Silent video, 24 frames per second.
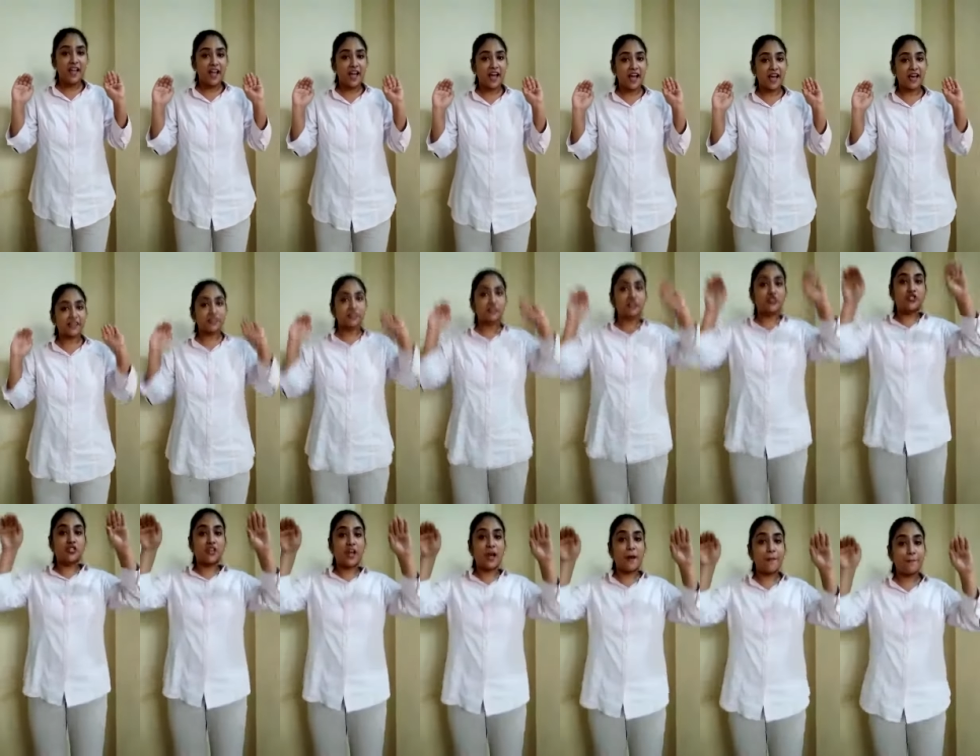I
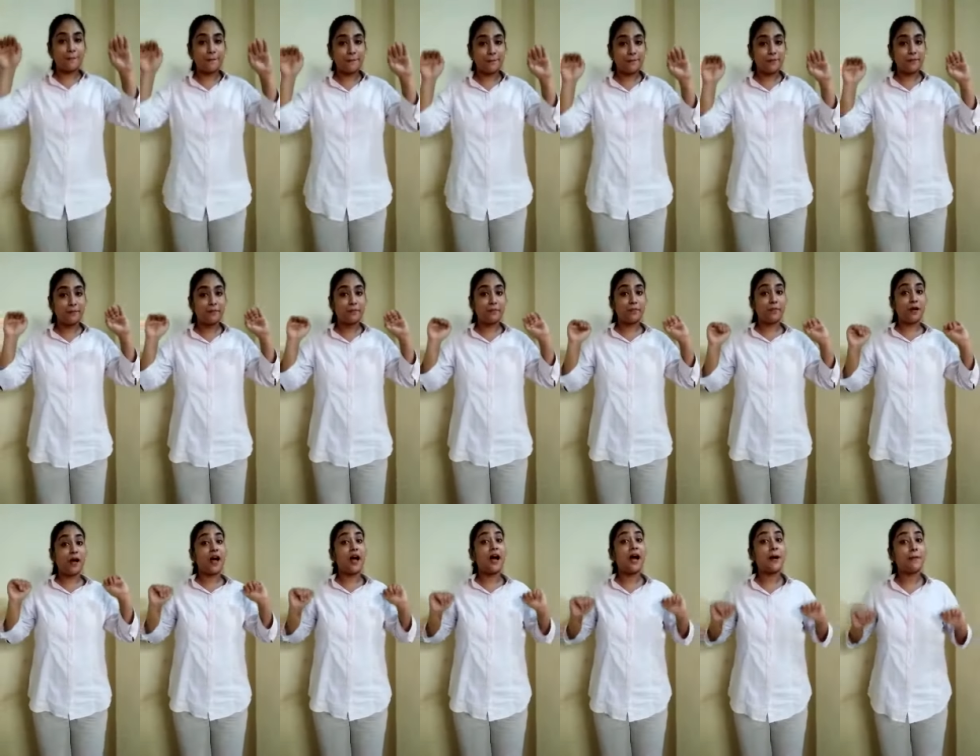jump
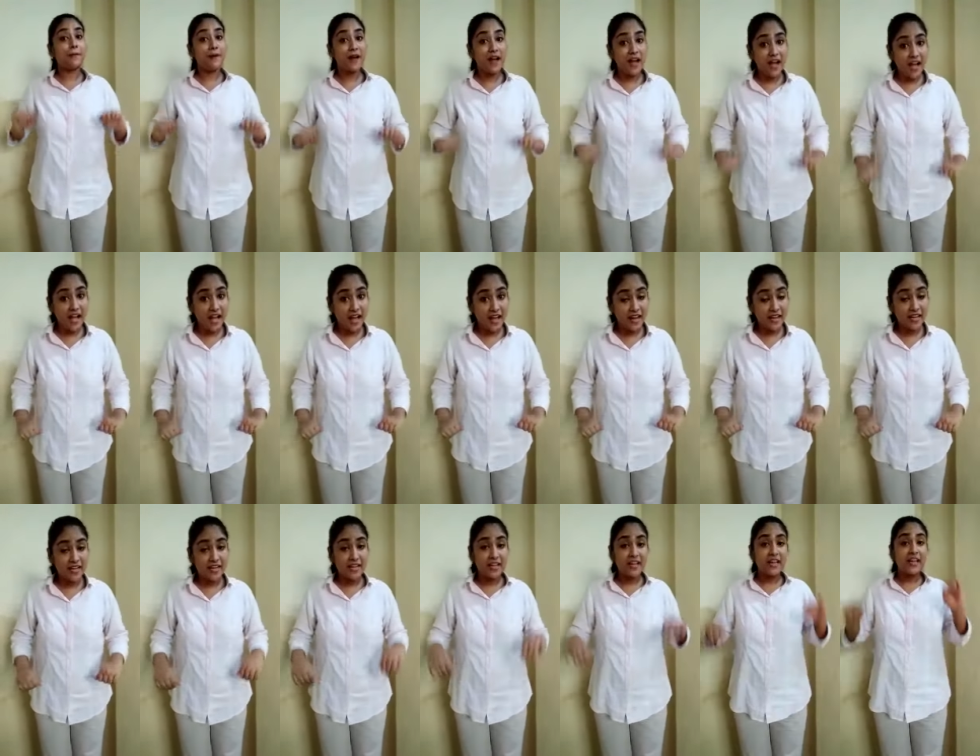up high
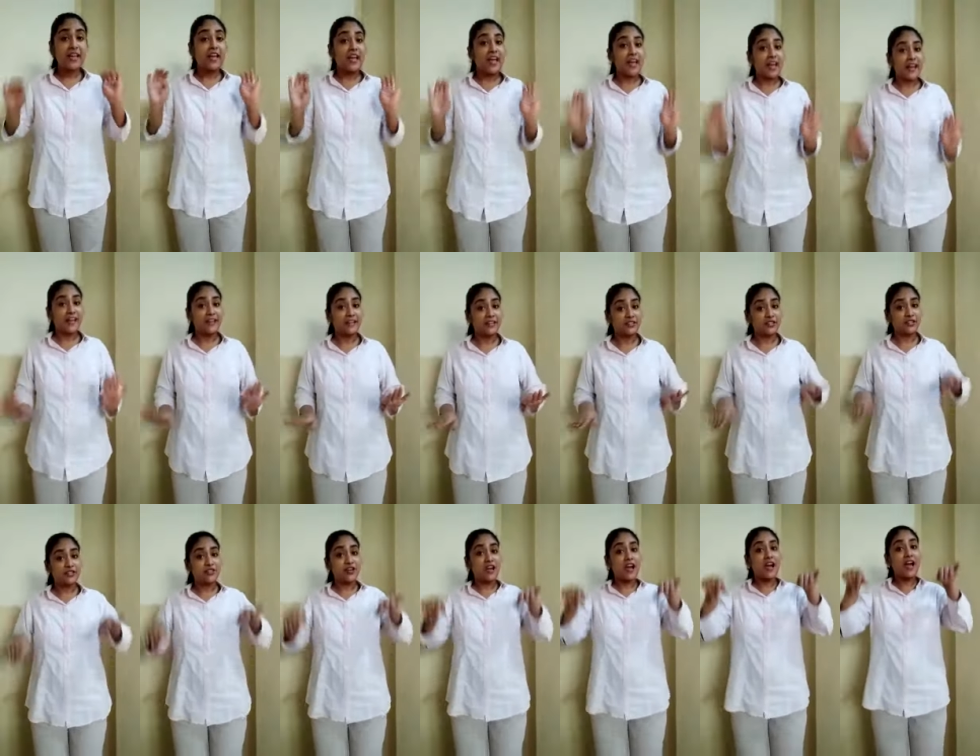and
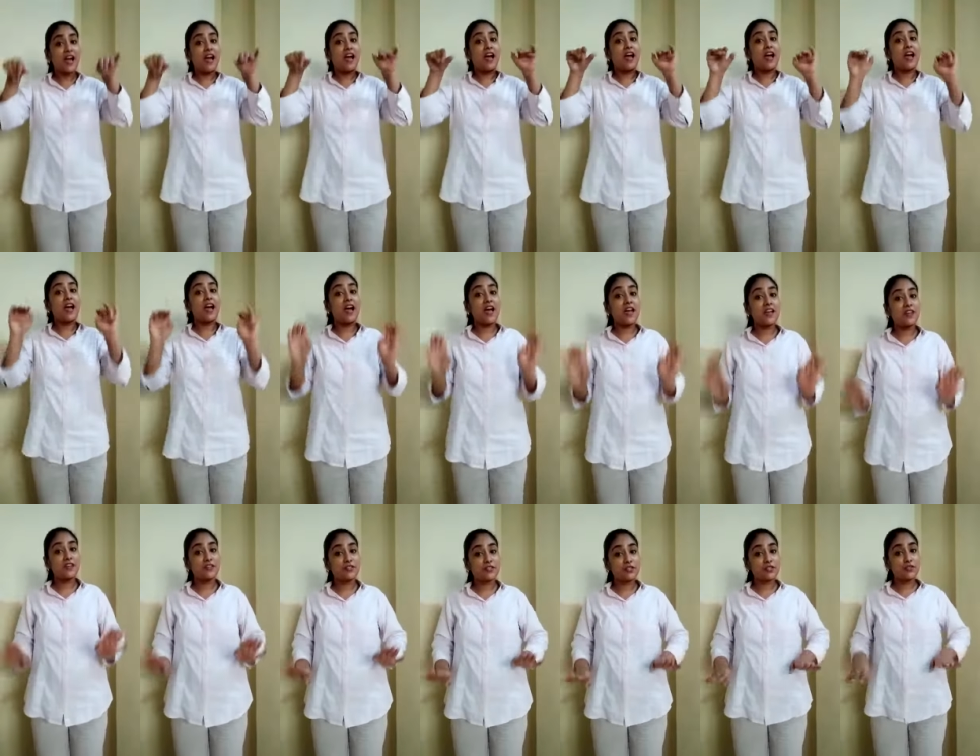
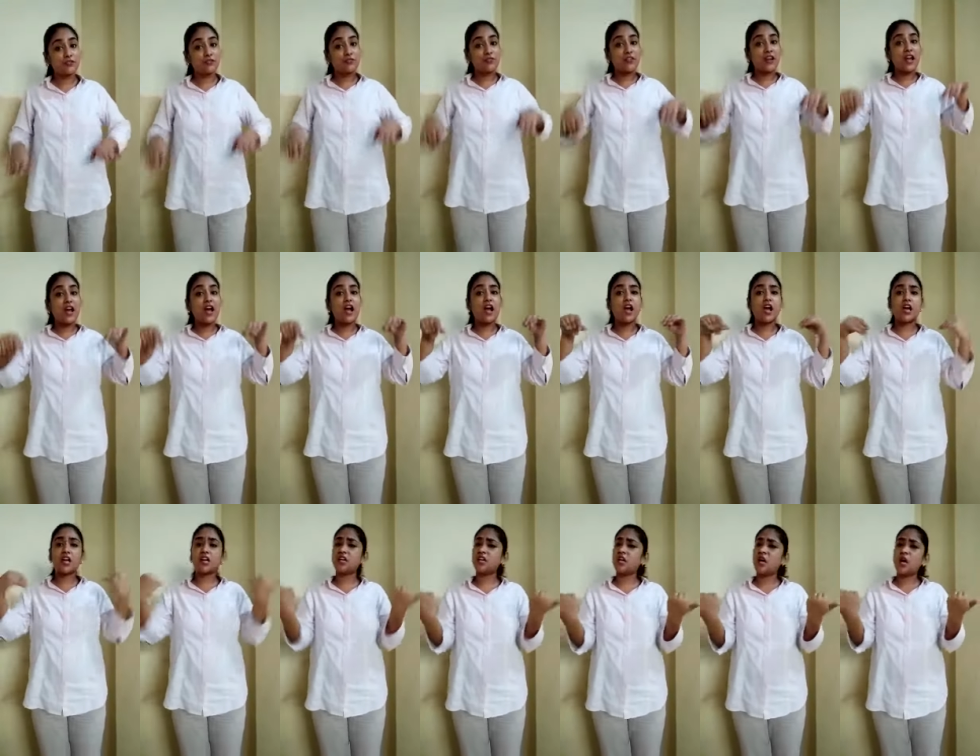try to
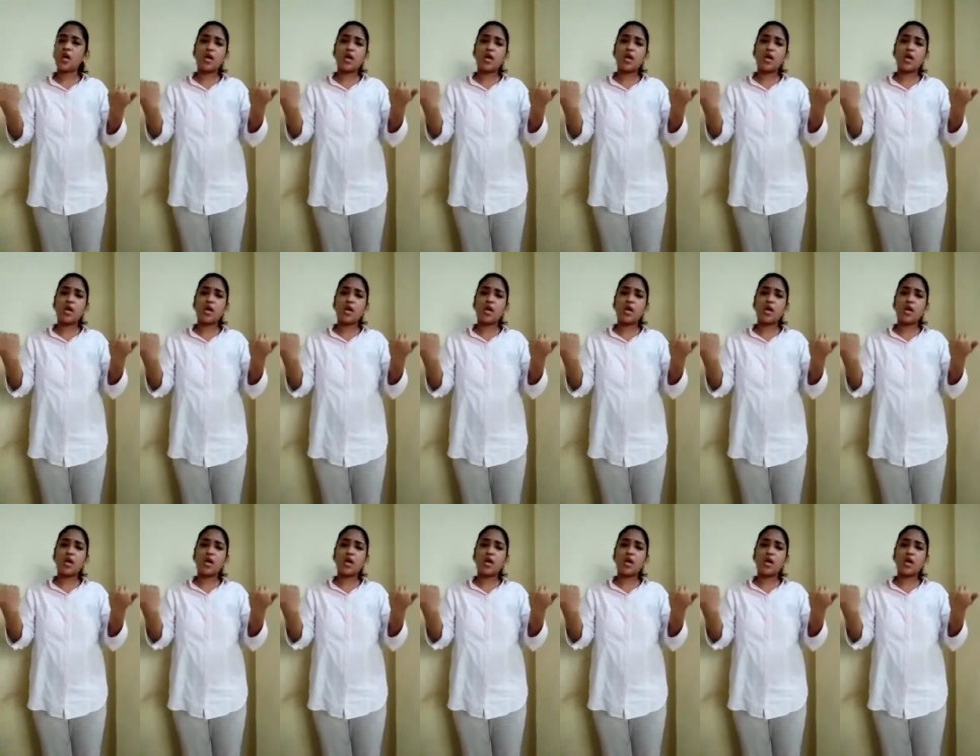fly,